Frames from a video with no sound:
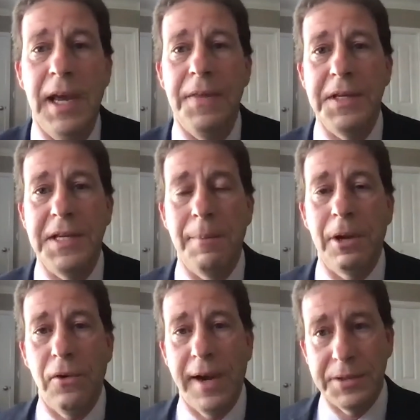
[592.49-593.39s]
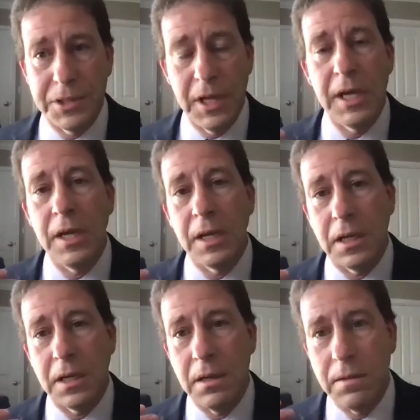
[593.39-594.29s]
And the Democrats
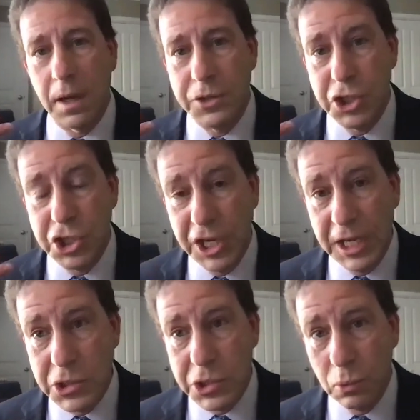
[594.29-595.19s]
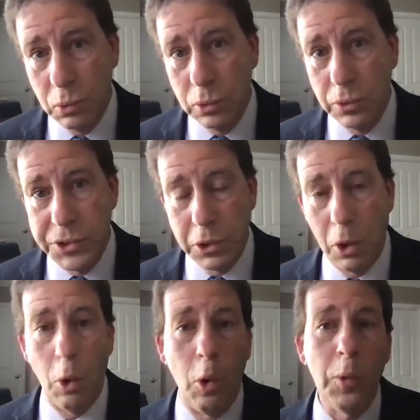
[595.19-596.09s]
changed the rules
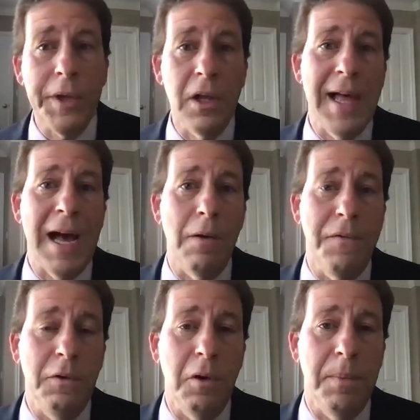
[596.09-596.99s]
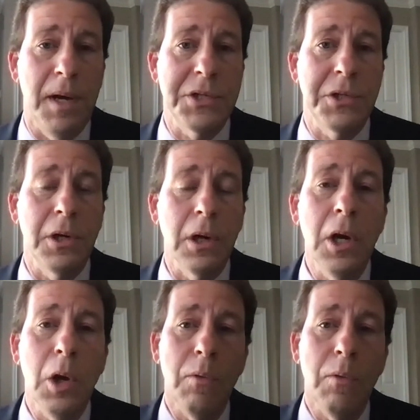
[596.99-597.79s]
to only allow a filibuster